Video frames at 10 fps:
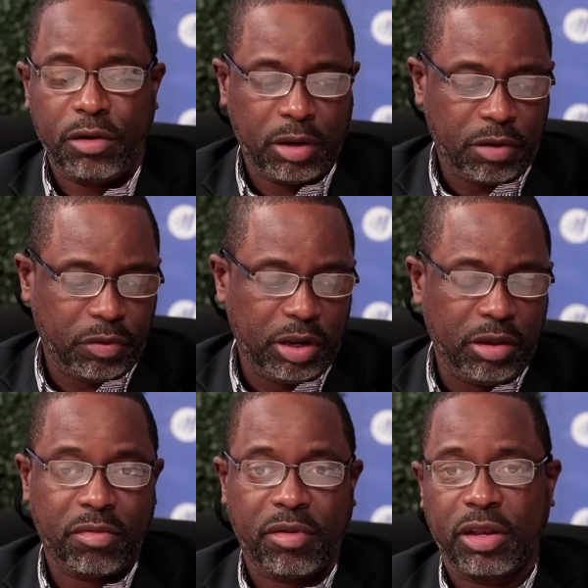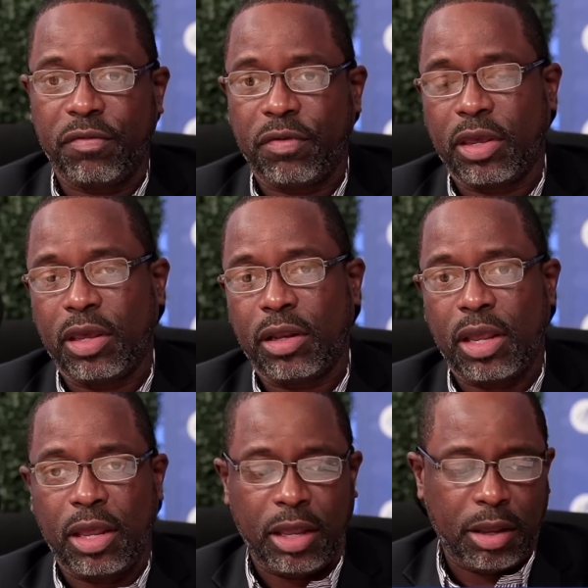That really is significant.
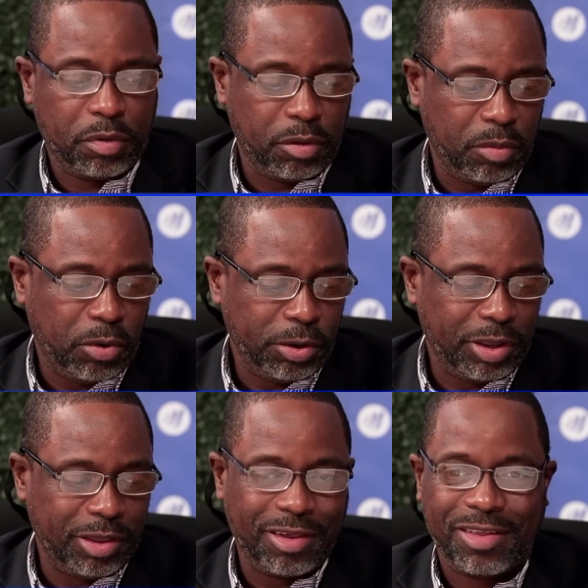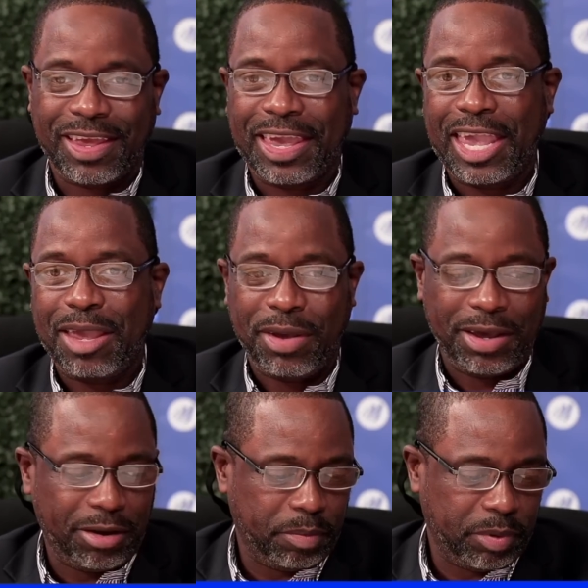So more than just a gaming
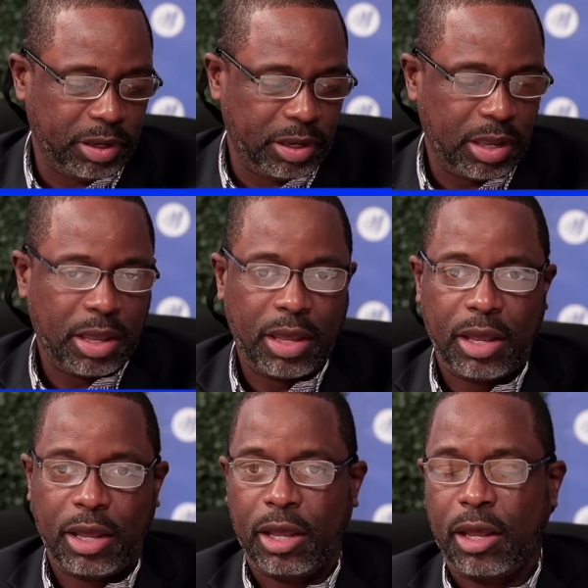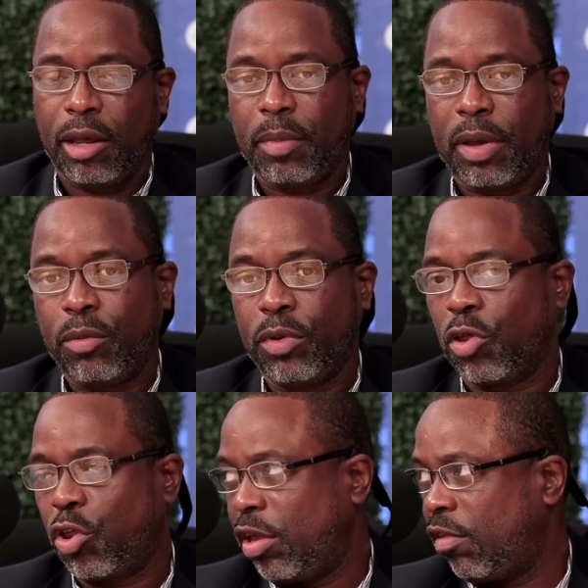company, and with the
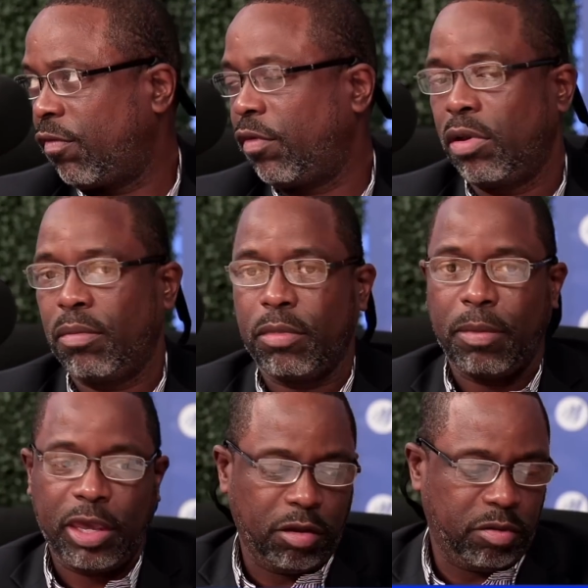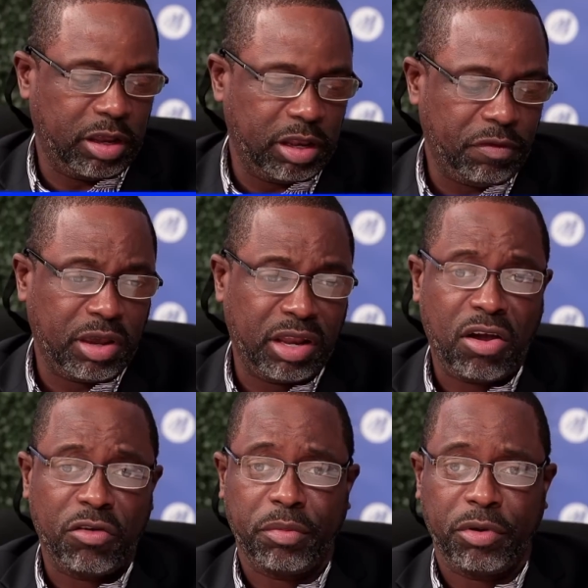Chase Fund making significant
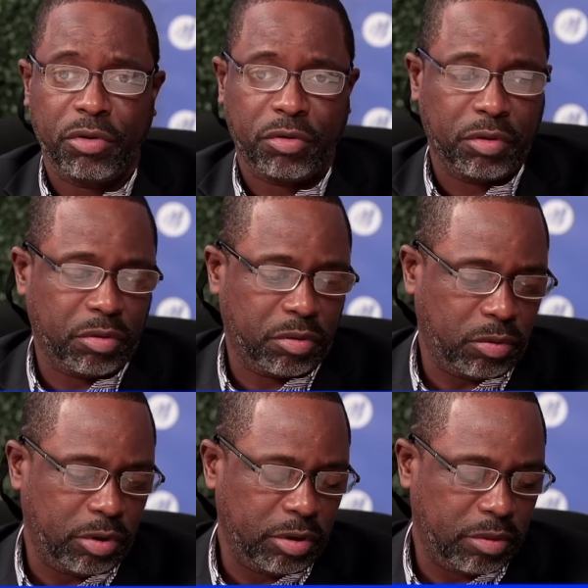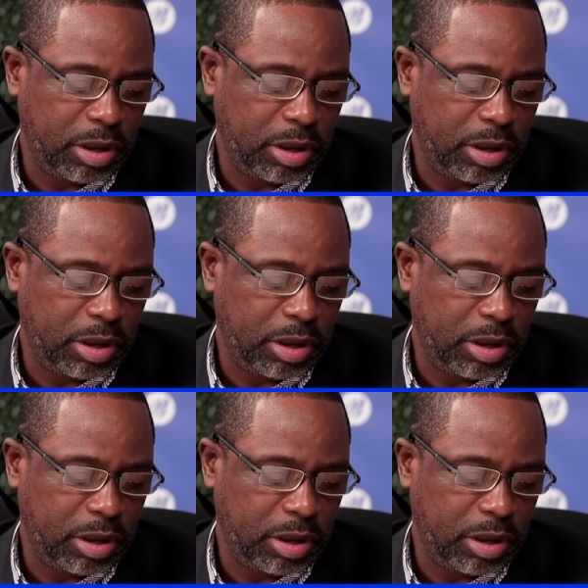contributions towards.